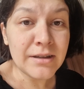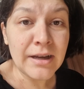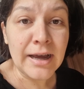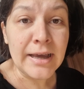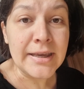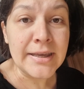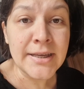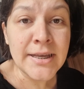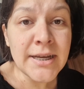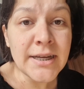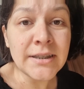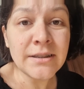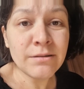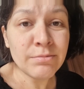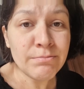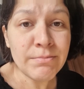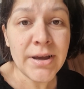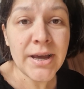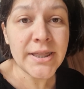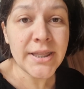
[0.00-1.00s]
I can't
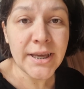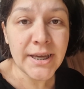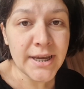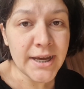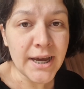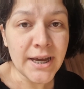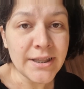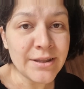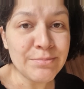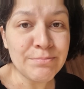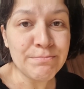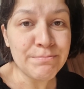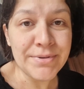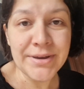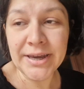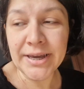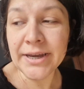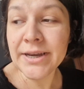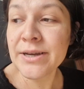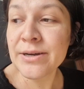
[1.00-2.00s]
medicate
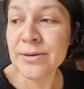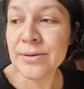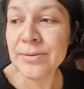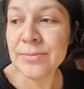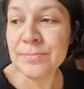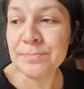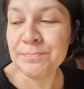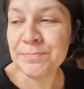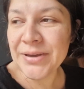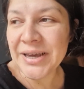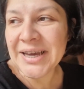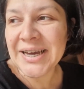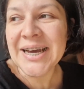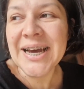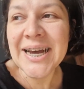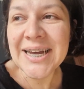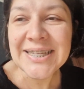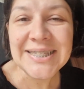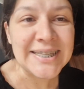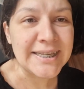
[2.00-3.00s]
Big
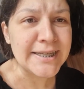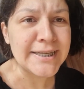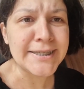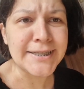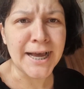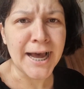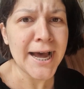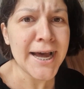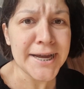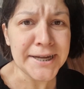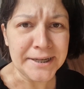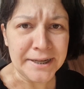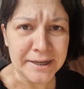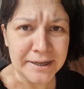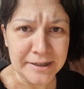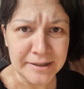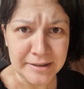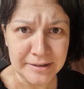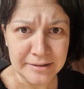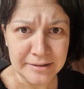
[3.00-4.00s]
because he's hiding.